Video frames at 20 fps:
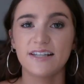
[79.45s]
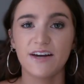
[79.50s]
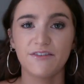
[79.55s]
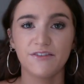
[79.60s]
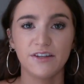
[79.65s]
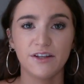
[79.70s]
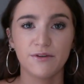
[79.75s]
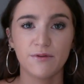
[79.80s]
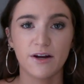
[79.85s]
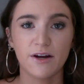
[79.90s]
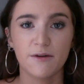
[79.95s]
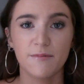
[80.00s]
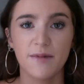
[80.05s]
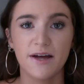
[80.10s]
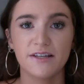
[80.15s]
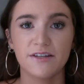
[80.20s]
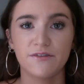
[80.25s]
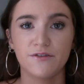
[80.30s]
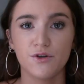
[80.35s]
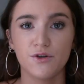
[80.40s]
Definitely
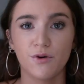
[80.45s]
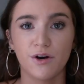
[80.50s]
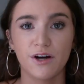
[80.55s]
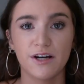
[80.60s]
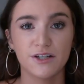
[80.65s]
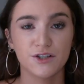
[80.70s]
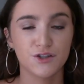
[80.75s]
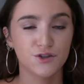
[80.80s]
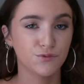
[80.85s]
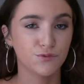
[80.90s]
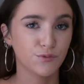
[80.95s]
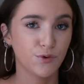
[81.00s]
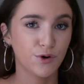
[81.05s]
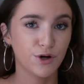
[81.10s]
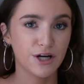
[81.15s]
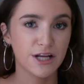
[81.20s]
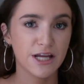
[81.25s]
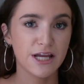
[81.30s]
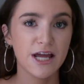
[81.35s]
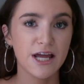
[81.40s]
recommend if you are in a
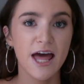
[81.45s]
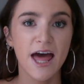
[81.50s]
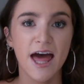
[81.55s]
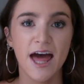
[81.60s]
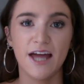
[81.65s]
sorority